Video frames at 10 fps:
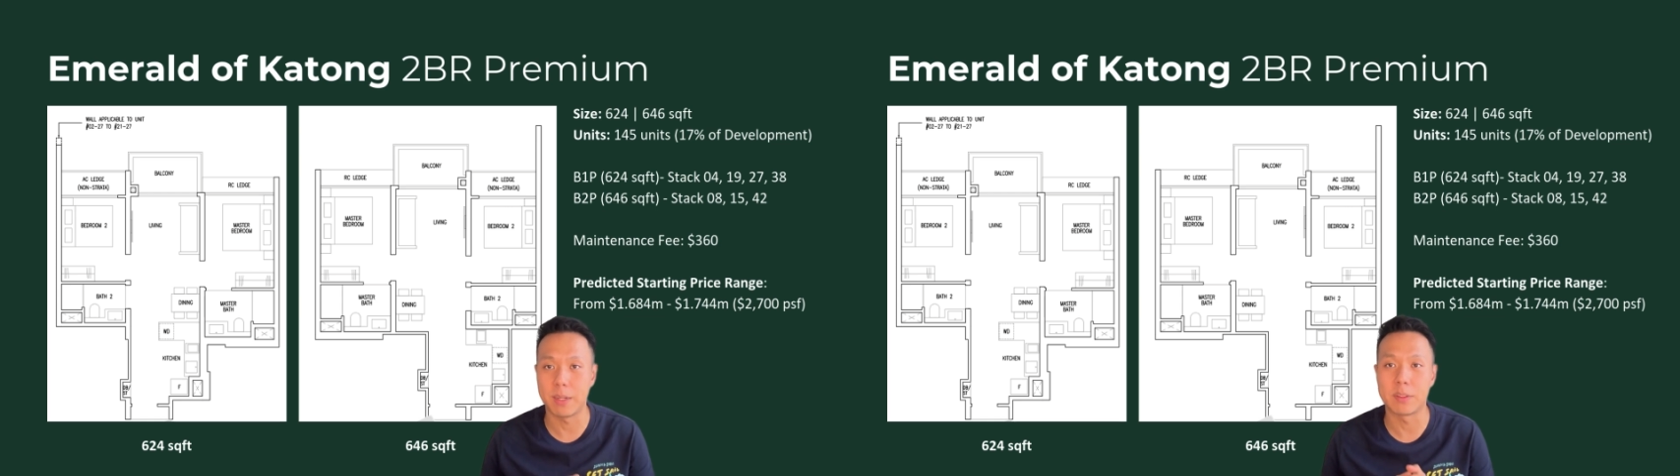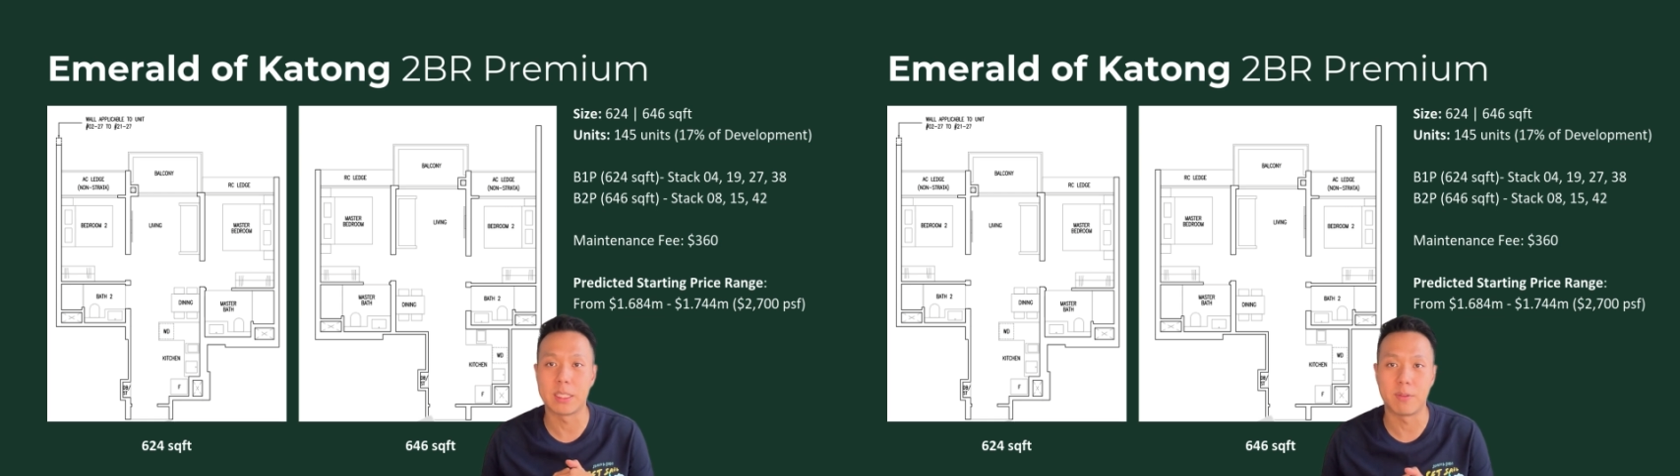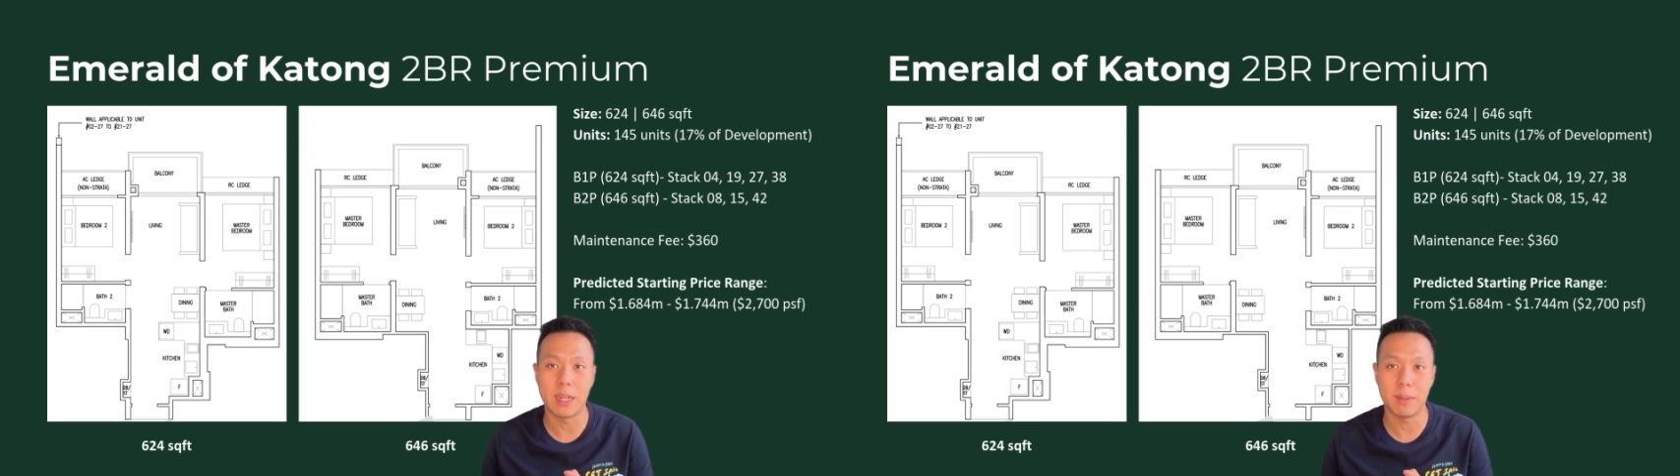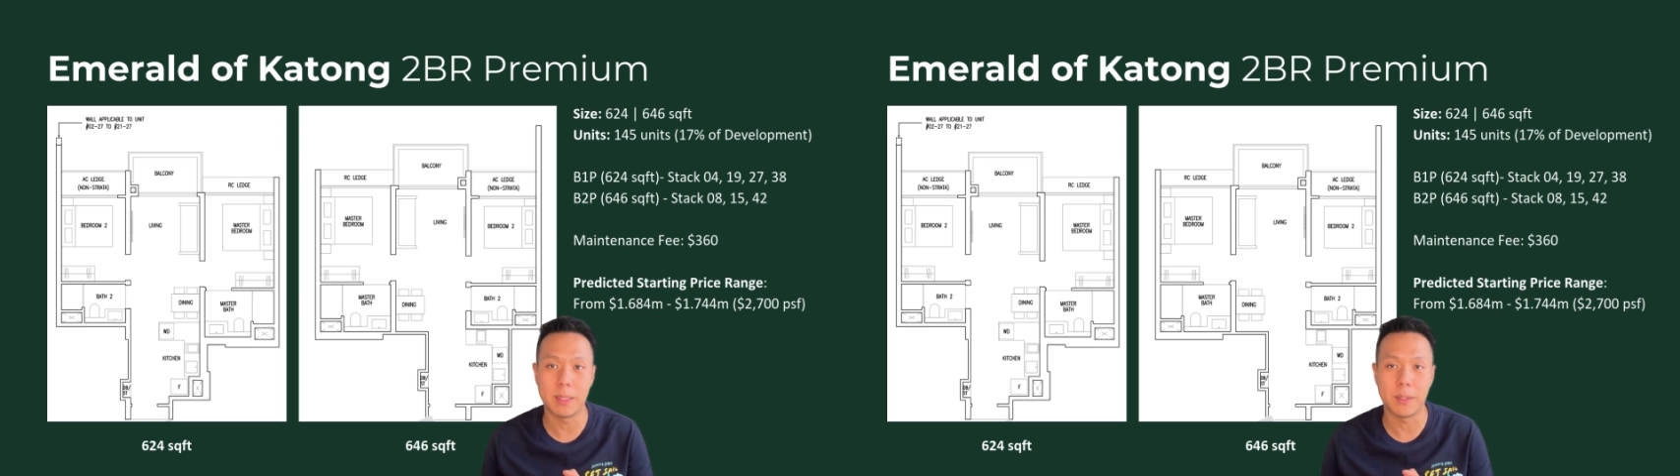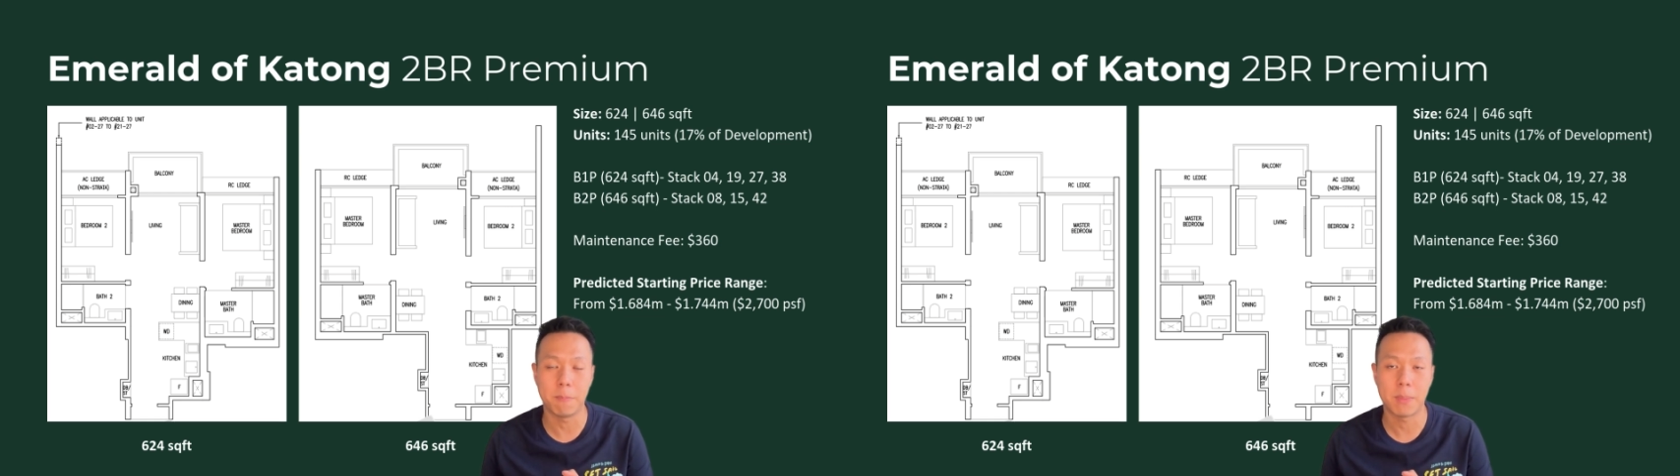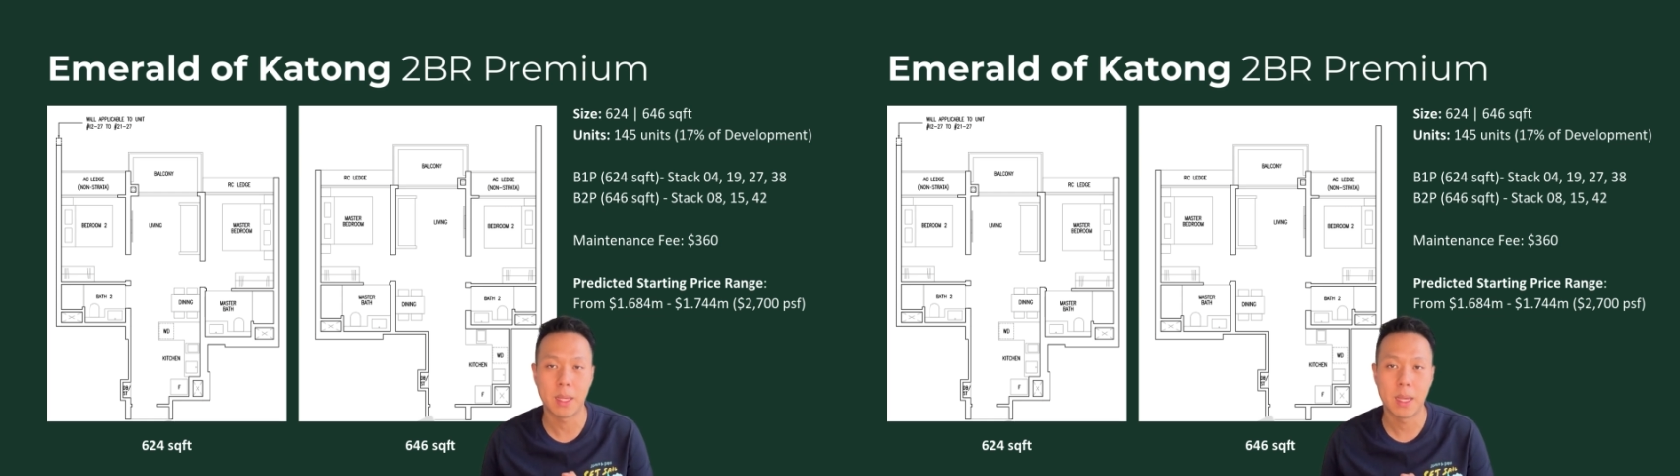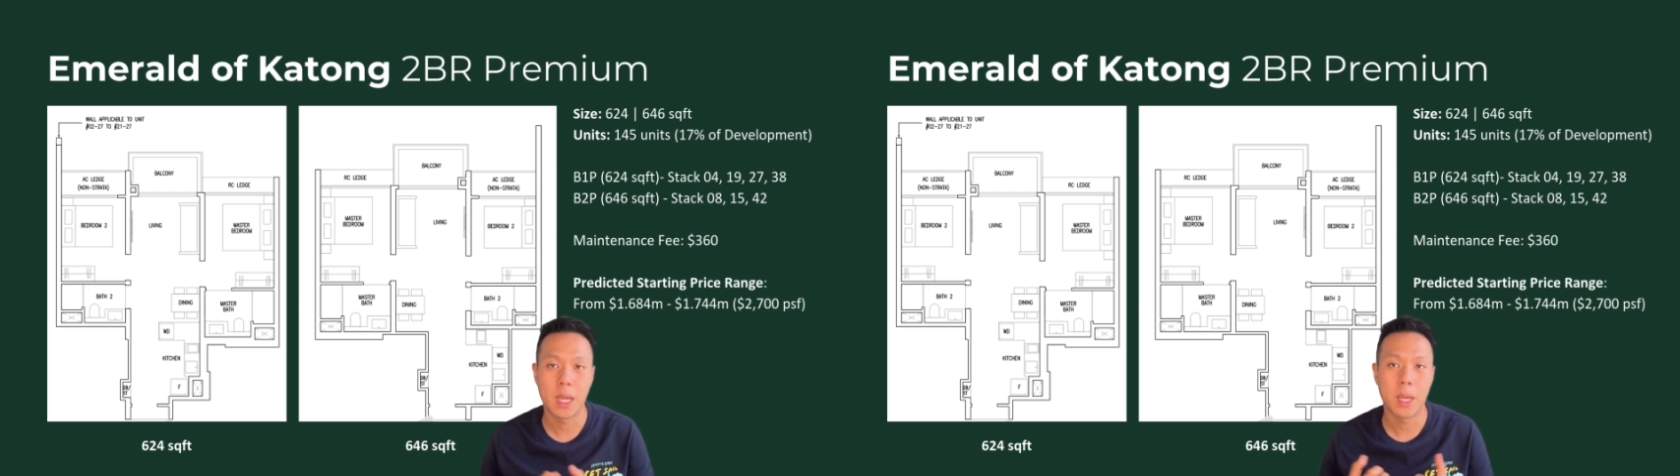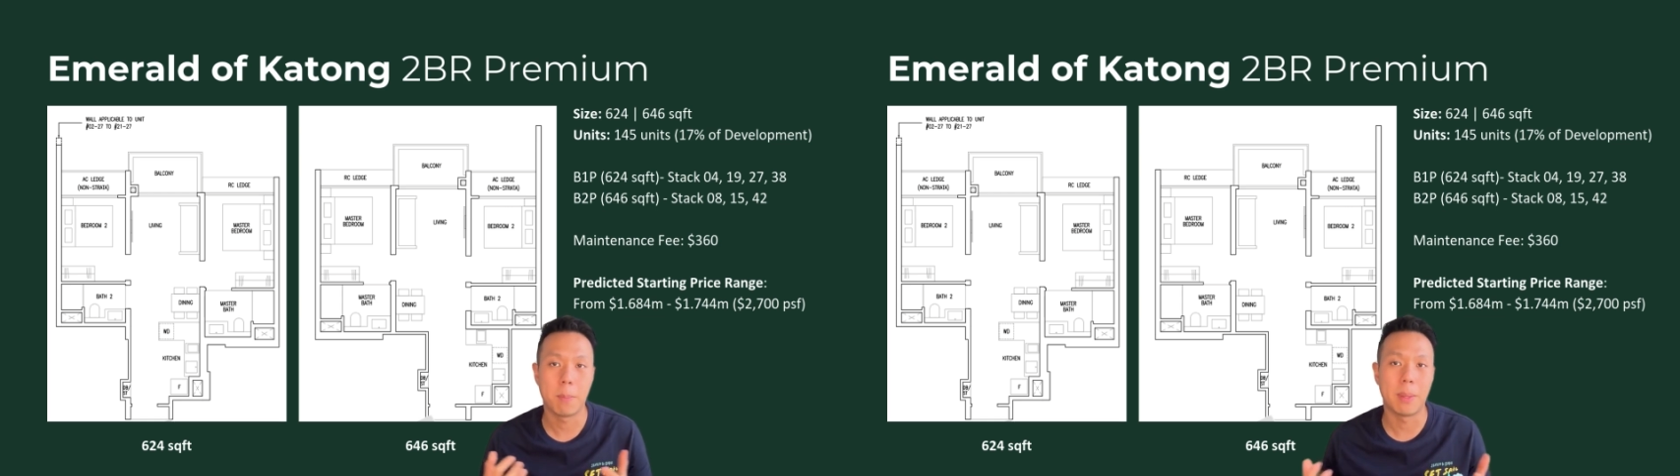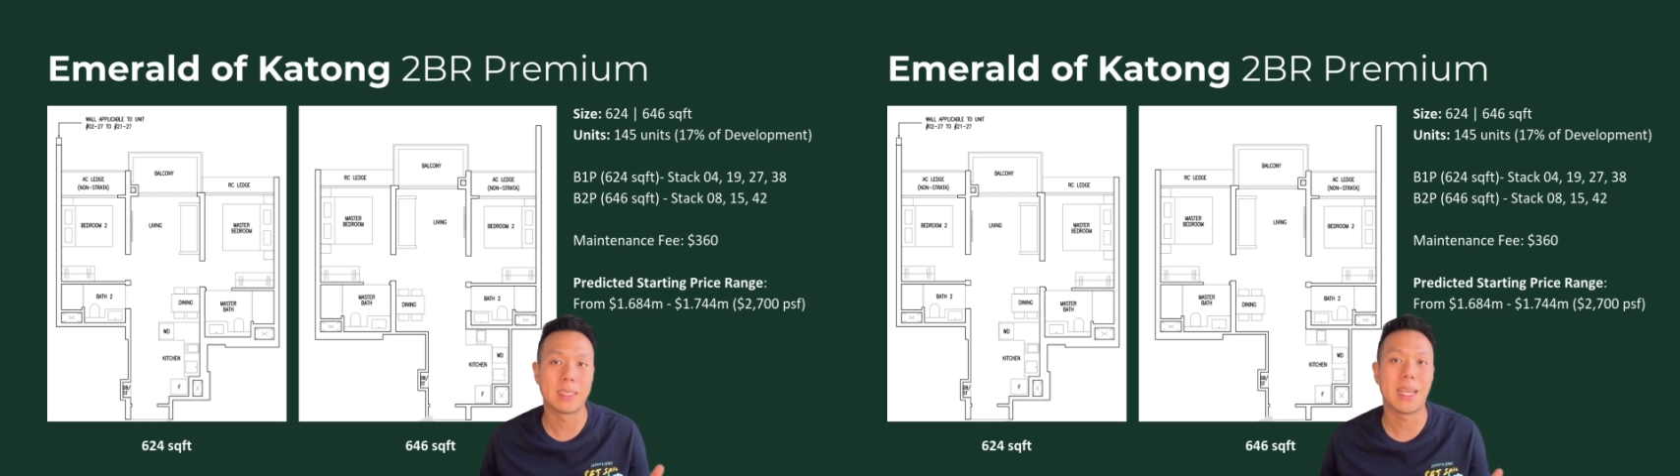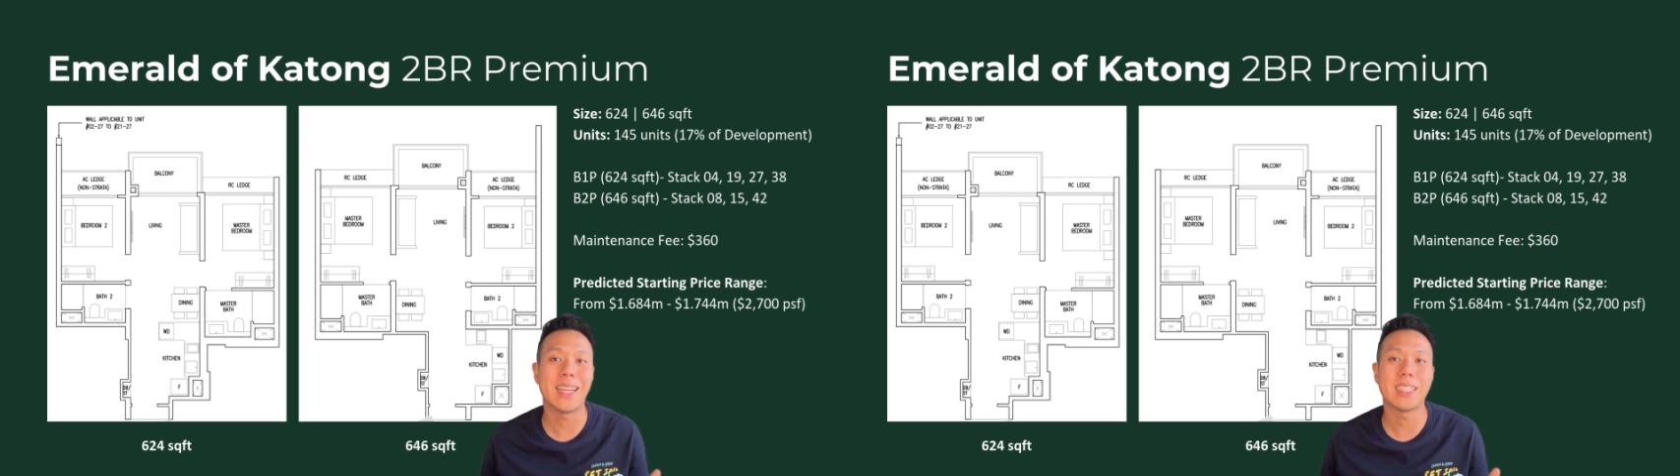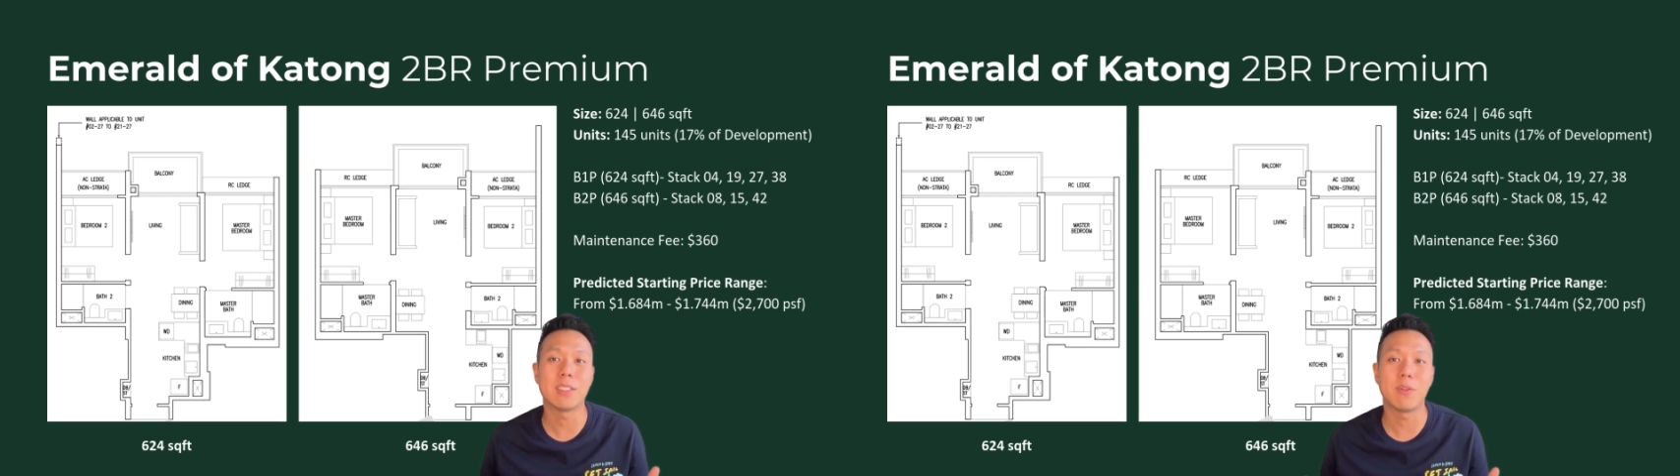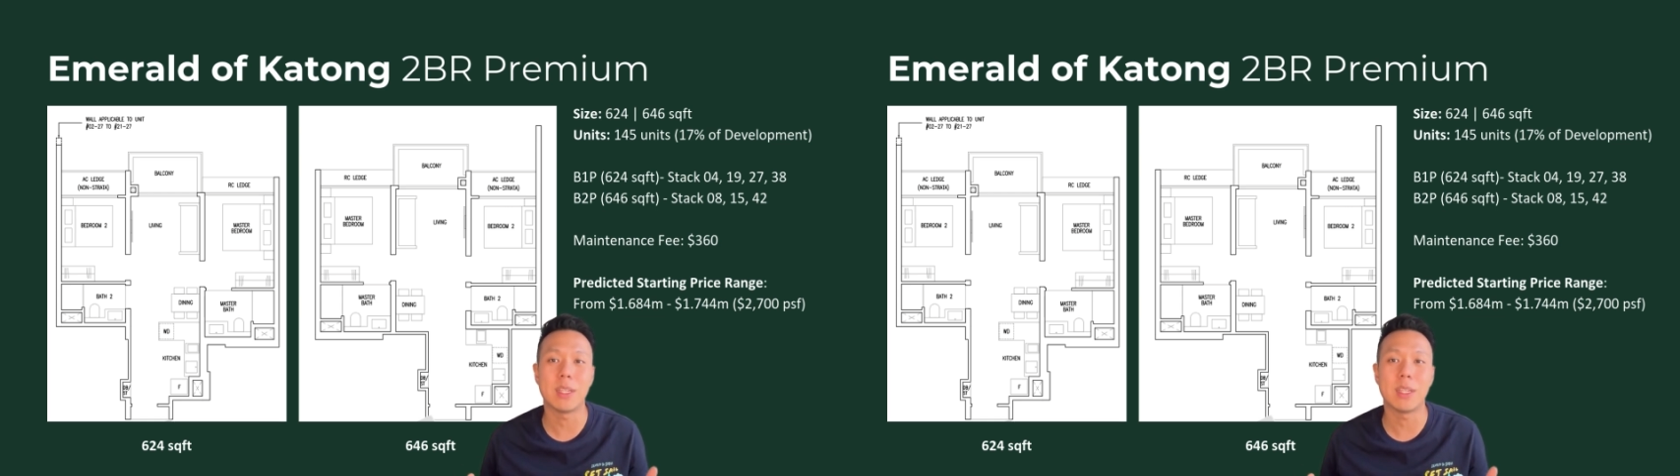of the development. Maintenance fee